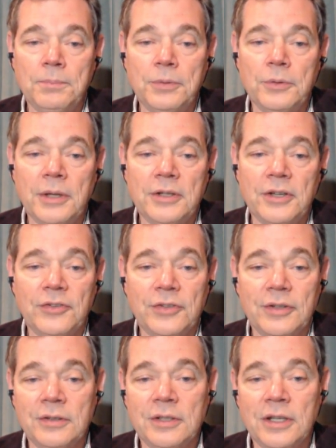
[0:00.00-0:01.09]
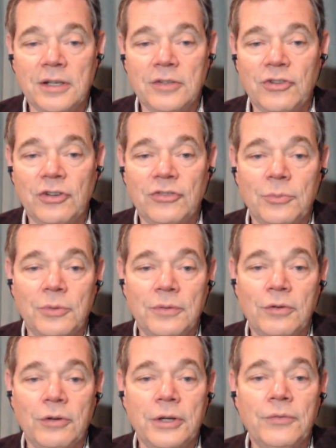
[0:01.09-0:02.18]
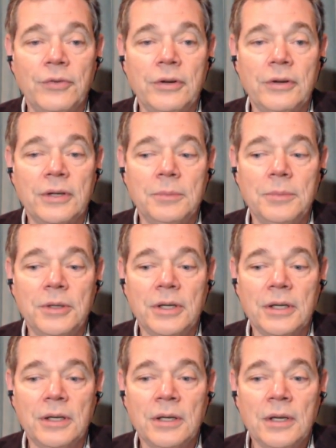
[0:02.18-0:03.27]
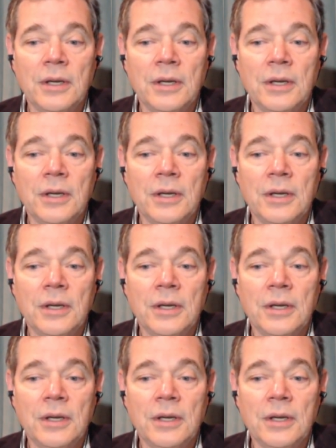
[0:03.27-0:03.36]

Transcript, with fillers: Blu-ray disc in conjunction with Florian Friedrich in Munich,